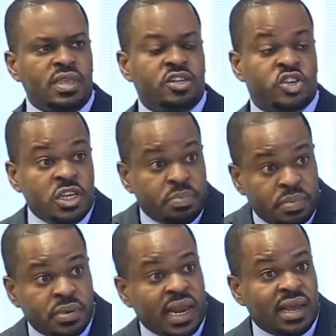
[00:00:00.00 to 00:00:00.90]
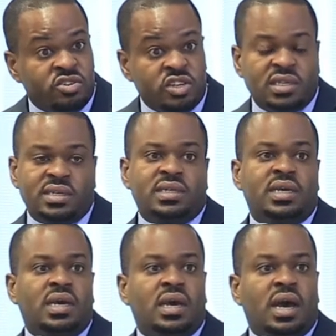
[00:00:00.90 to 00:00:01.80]
cheap electricity
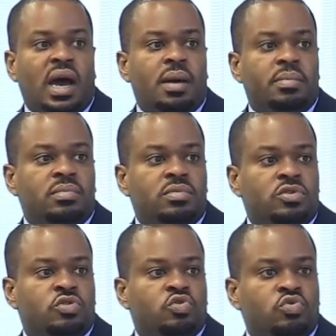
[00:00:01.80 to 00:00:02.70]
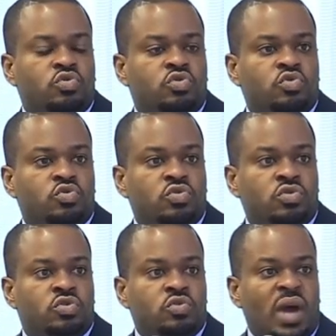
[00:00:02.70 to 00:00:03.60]

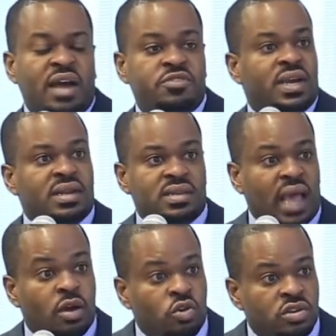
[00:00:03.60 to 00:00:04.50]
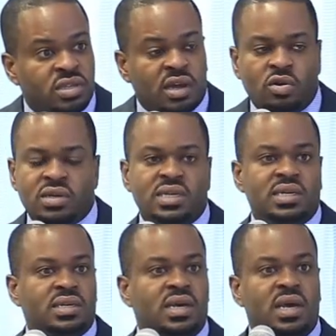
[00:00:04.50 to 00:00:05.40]
to Africans across the
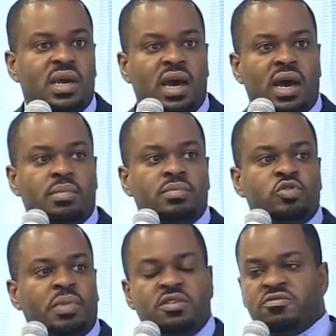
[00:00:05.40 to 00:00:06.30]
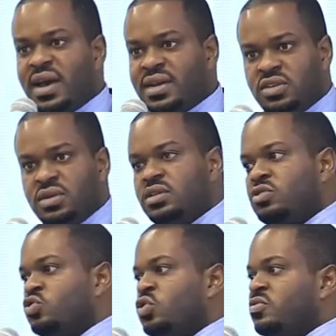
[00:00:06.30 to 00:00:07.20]
continent, to
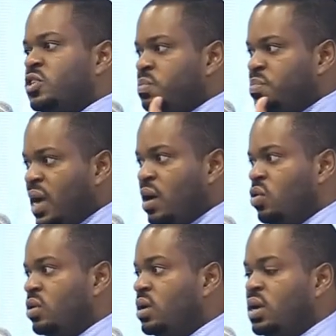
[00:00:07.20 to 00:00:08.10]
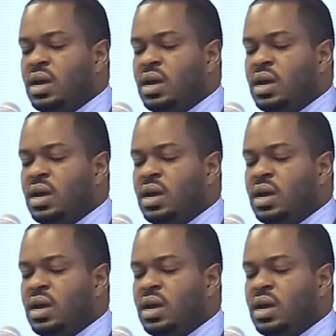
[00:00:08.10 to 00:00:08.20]
manufacturers, to sort of spur on